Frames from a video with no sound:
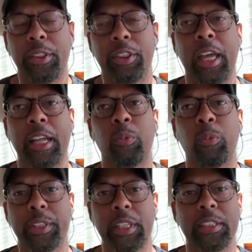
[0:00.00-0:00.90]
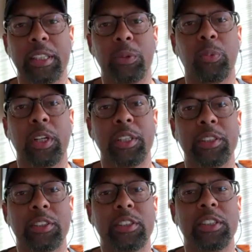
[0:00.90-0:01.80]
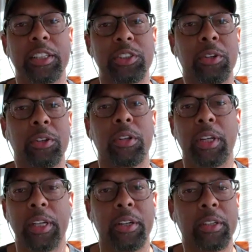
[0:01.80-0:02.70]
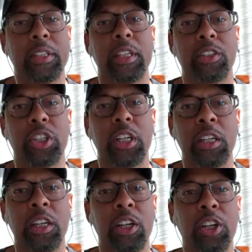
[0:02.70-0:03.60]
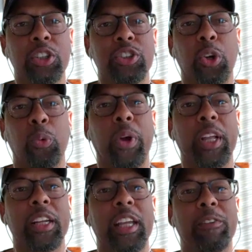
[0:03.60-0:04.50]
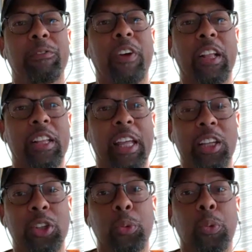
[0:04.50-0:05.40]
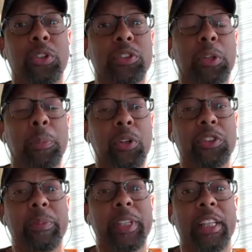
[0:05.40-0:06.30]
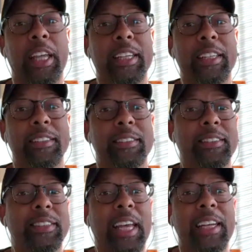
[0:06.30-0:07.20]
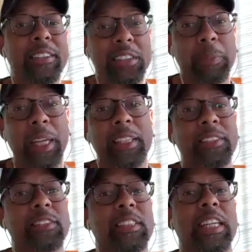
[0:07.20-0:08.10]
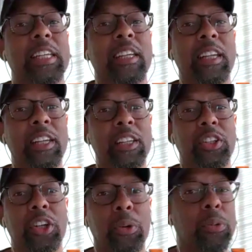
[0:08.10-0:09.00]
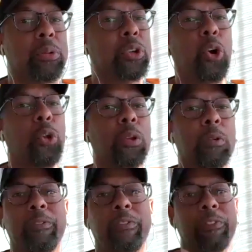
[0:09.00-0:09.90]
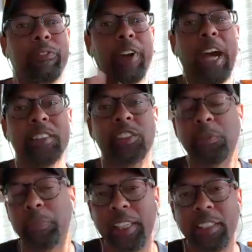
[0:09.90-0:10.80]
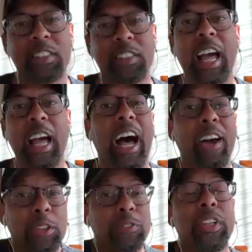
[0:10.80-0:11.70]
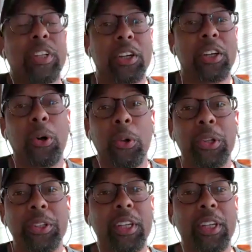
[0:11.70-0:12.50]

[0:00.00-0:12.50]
that what they did was they turned on the air conditioning. So when it felt like you were supposed to be like dead in space and, you know, cold, vast space, I was feeling cold.